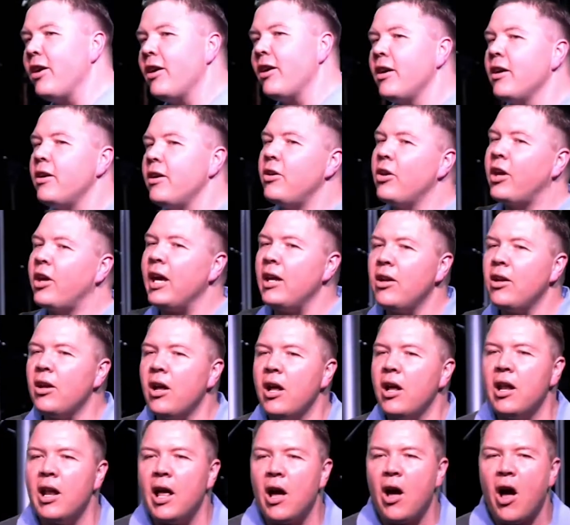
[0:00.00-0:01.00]
You
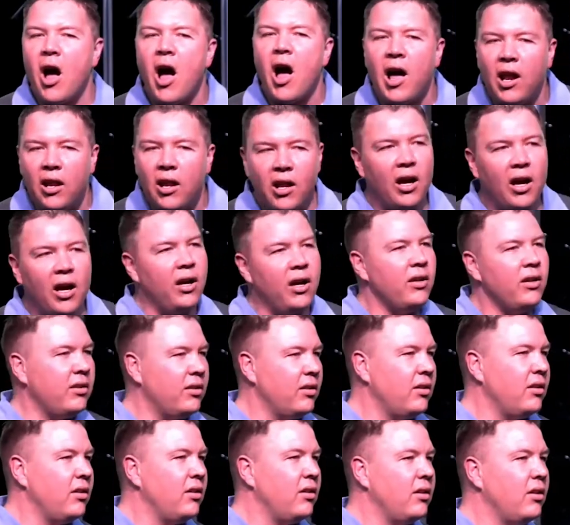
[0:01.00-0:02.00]
cannot allow
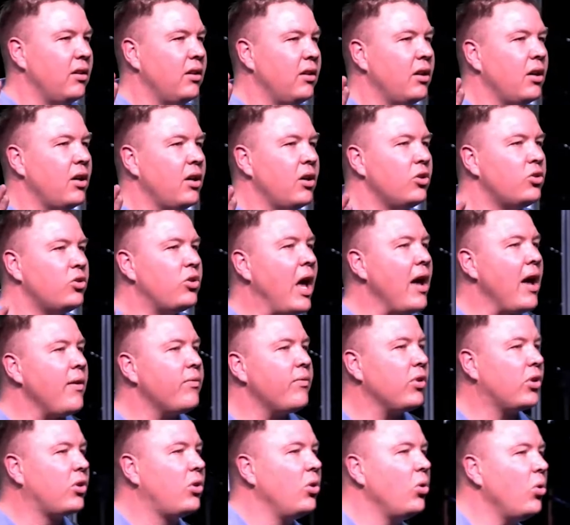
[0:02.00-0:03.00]
Allah
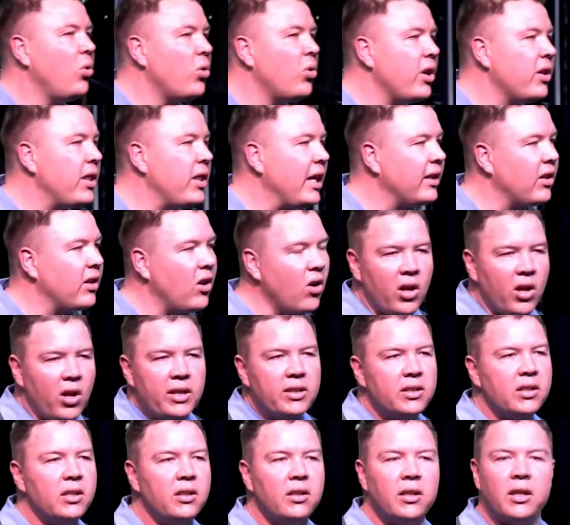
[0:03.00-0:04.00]
to have the glory that
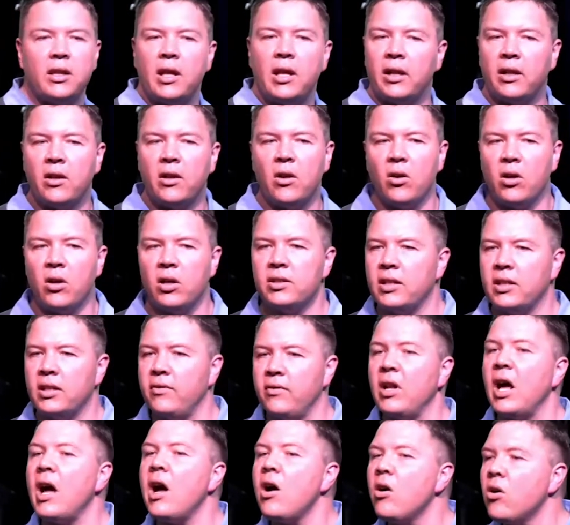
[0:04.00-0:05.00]
God has
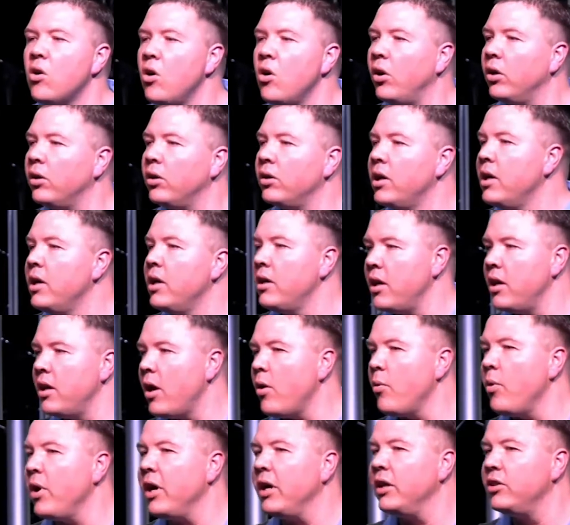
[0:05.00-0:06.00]
given, our God,
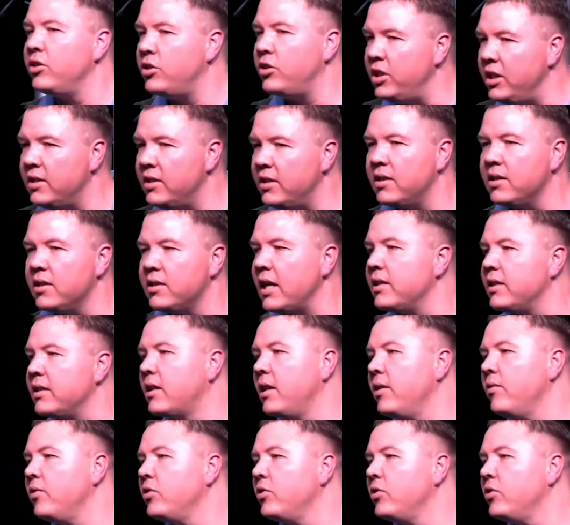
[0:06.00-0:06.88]
Yahweh, Jesus